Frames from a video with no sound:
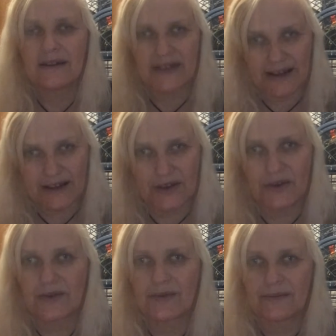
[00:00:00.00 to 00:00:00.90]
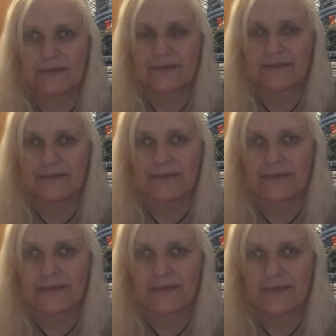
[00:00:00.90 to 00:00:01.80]
Thank you,
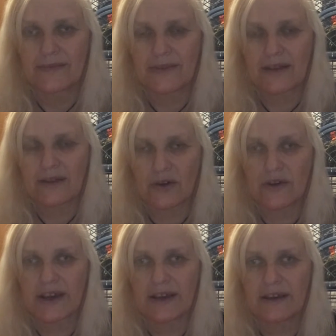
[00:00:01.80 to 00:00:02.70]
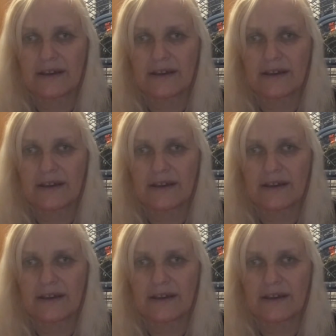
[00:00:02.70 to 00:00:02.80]
said Cocky.